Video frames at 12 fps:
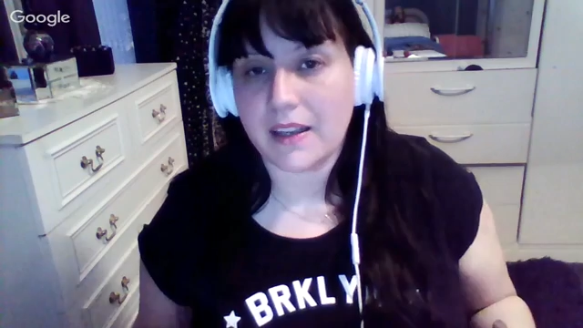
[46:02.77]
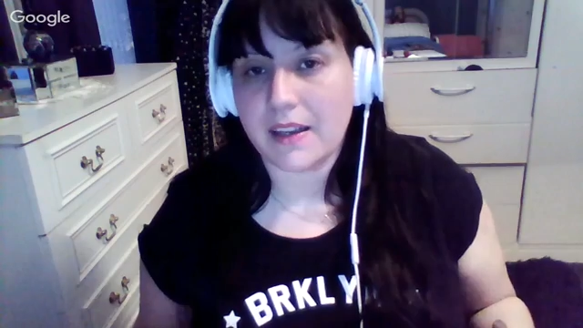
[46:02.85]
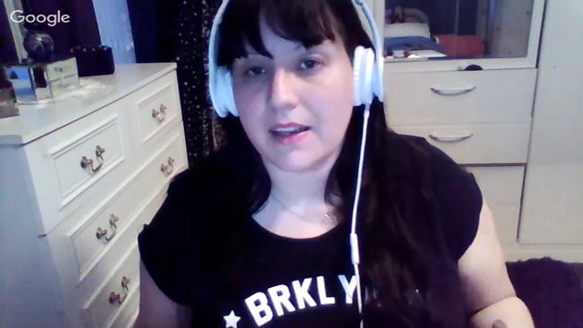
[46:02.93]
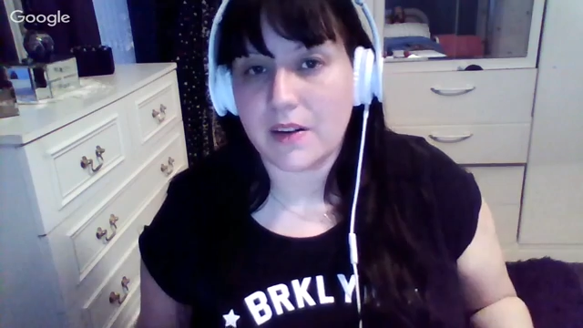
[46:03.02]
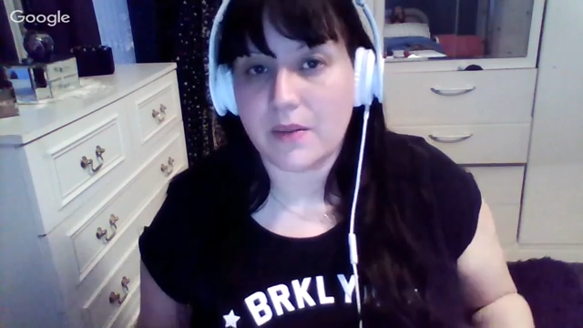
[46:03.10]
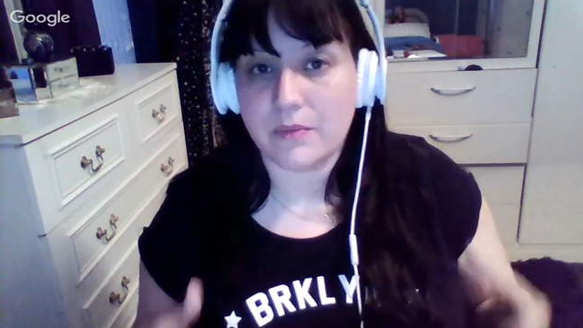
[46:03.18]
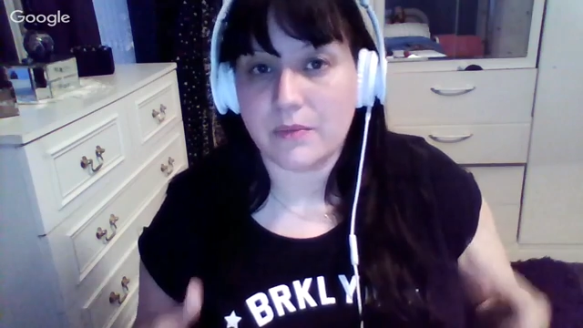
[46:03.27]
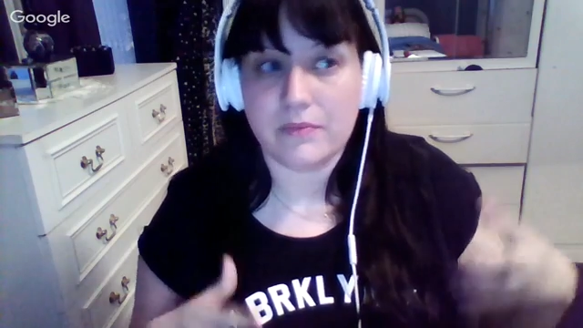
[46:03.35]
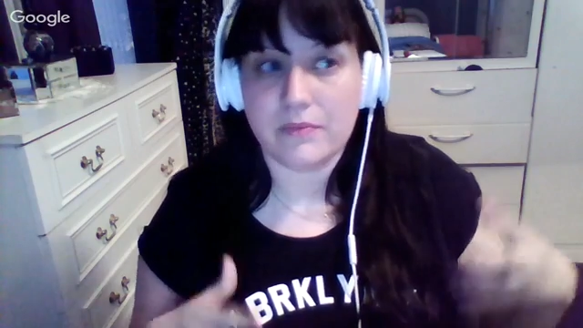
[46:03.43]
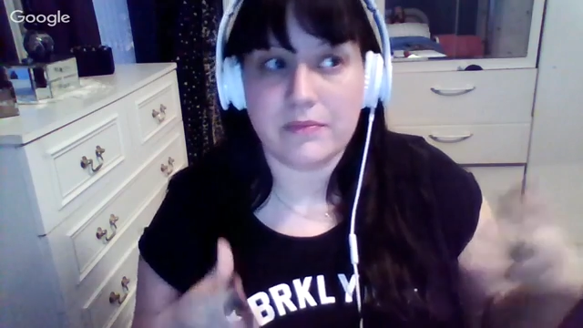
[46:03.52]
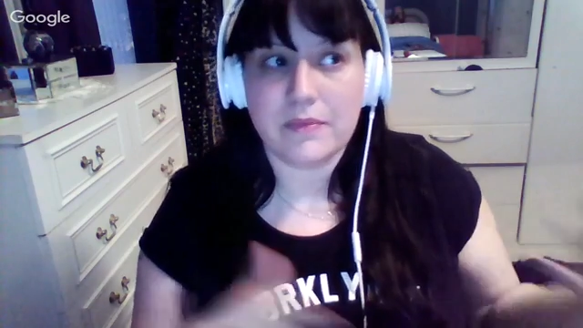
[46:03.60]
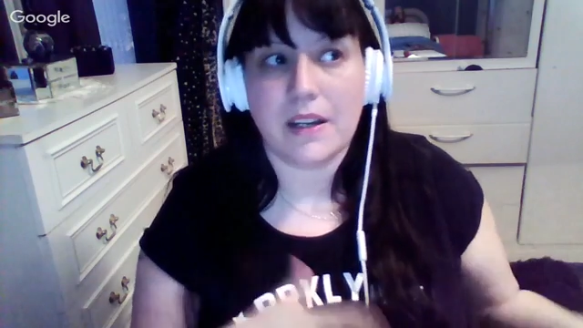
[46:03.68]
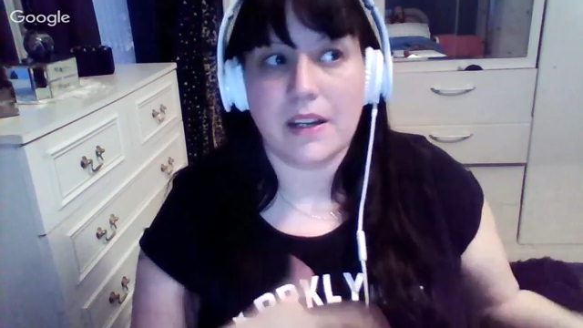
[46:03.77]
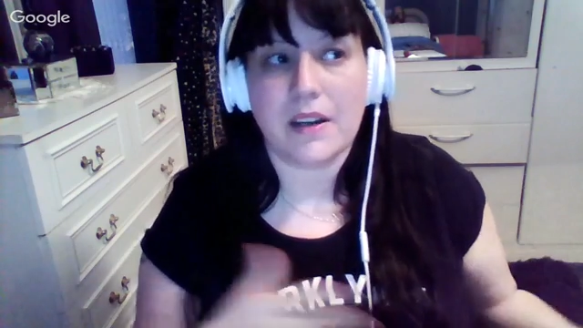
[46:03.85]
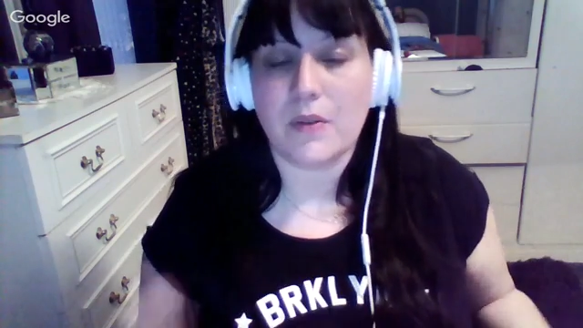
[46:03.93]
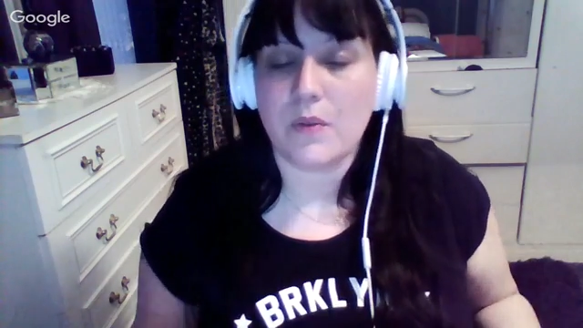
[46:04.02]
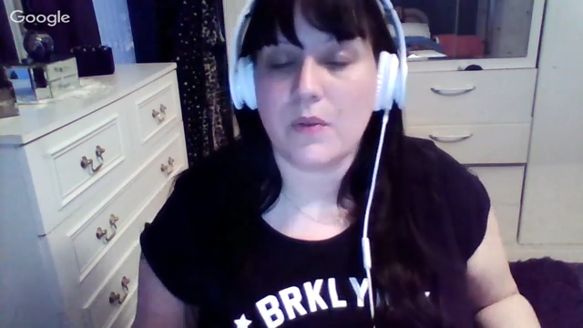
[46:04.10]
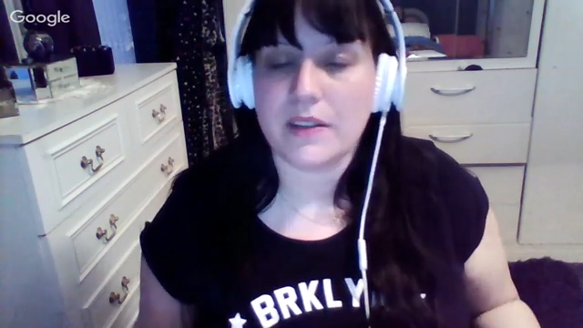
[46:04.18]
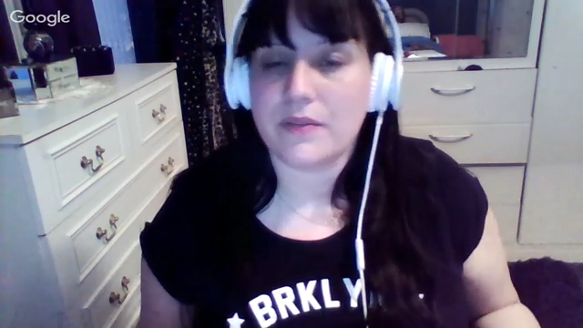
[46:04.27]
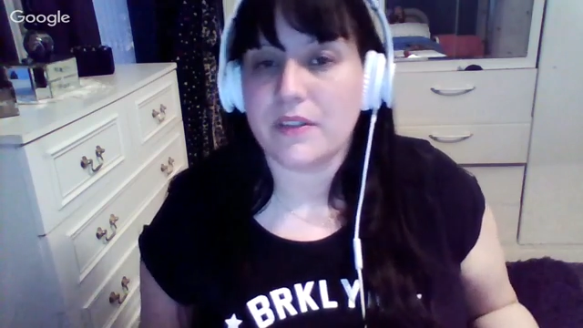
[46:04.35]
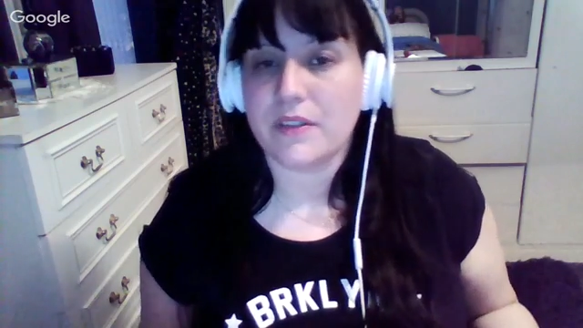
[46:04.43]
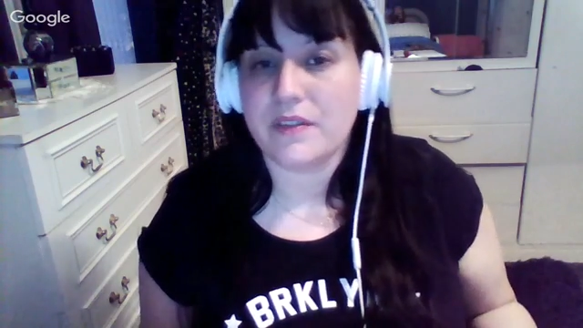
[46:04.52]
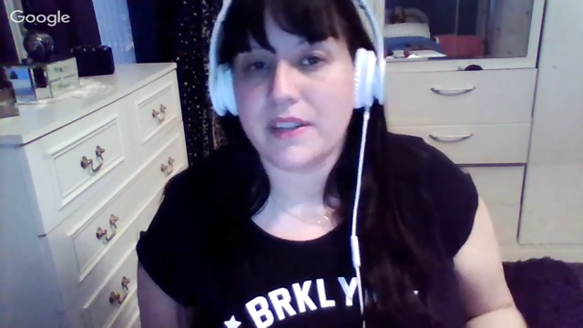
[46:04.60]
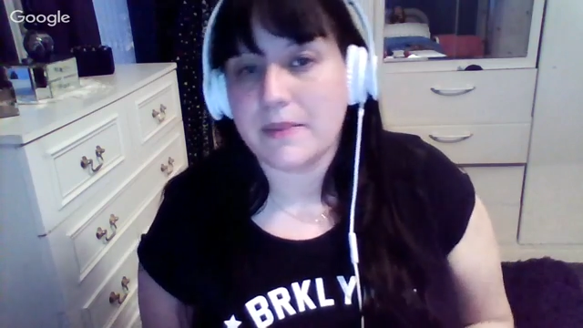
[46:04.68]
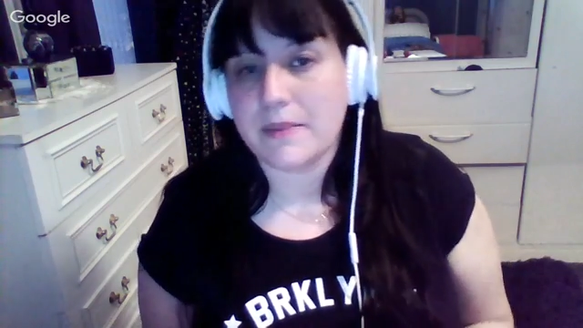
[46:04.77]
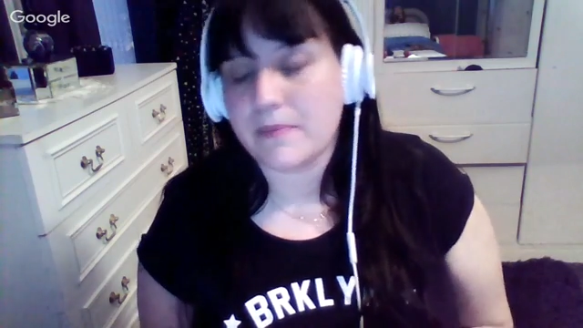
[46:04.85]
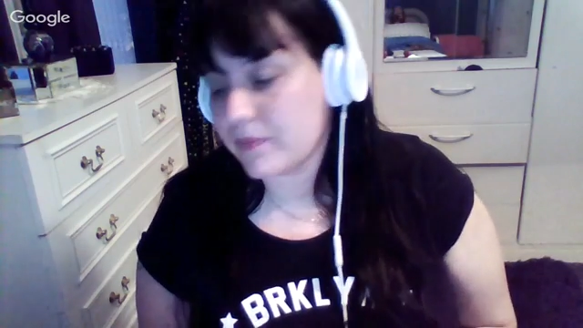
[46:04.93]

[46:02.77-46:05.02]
and I'll, you know, always root for them.